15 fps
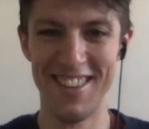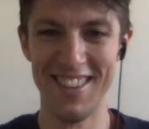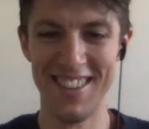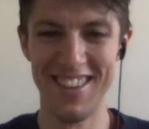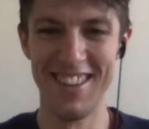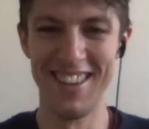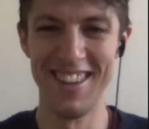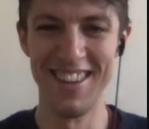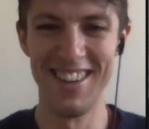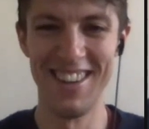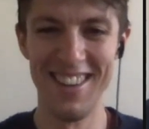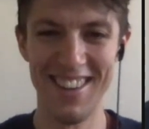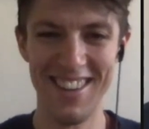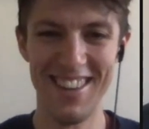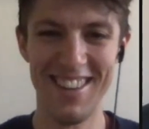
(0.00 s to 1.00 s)

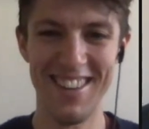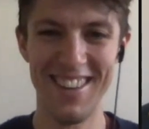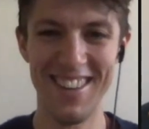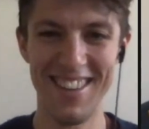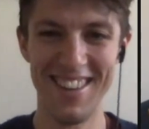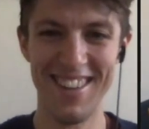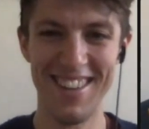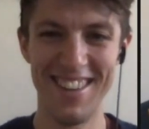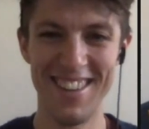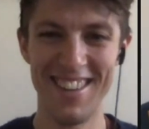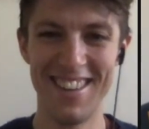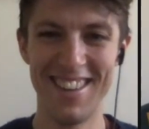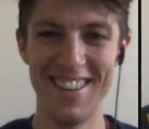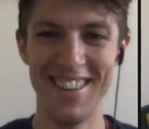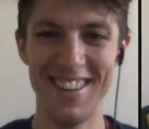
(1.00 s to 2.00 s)

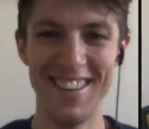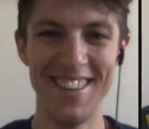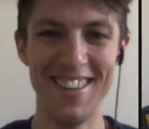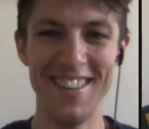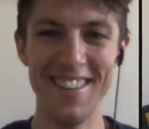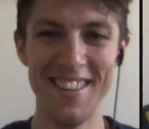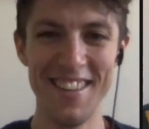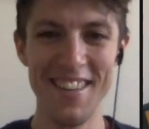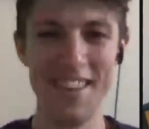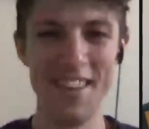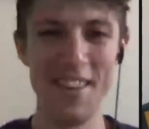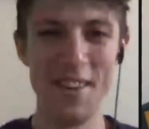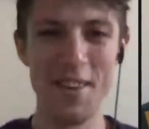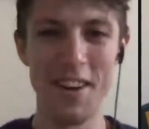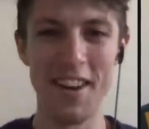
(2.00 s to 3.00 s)

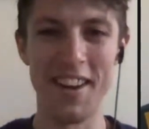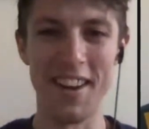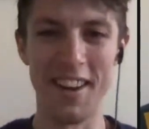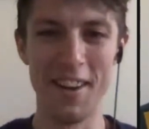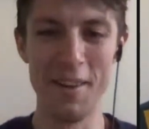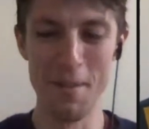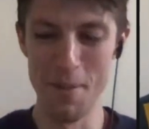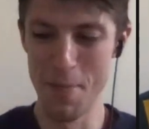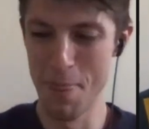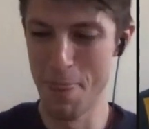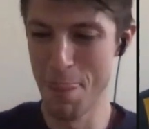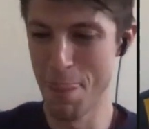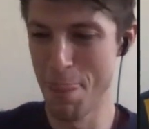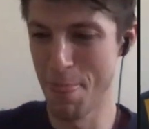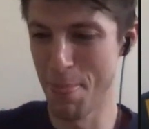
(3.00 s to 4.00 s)

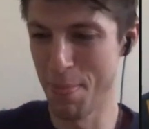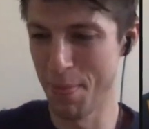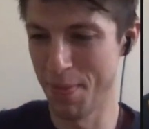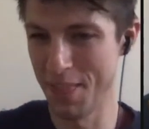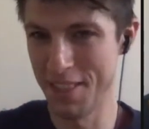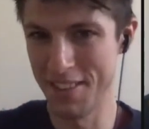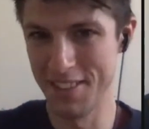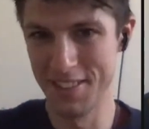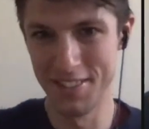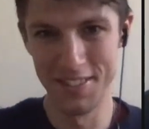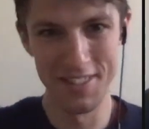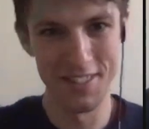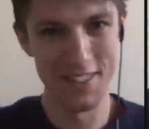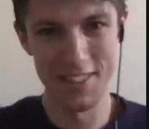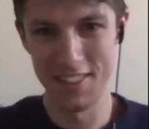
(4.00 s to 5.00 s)

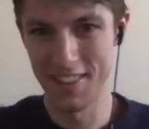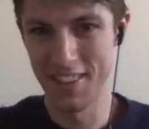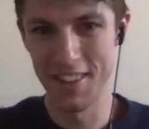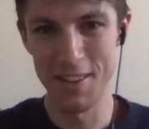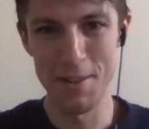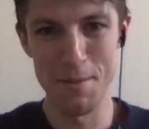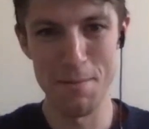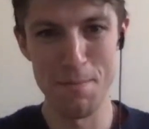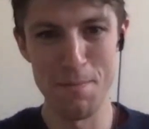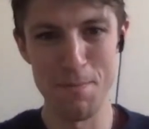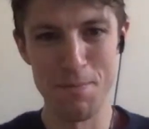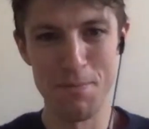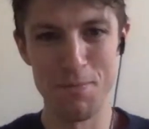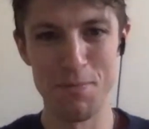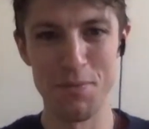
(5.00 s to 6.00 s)

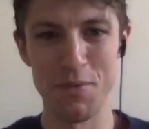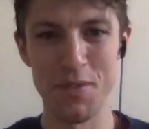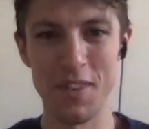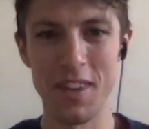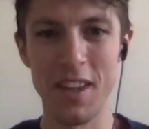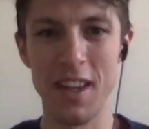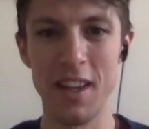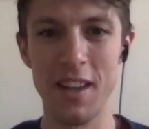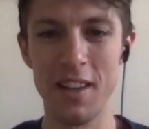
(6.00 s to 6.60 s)
(not speaking)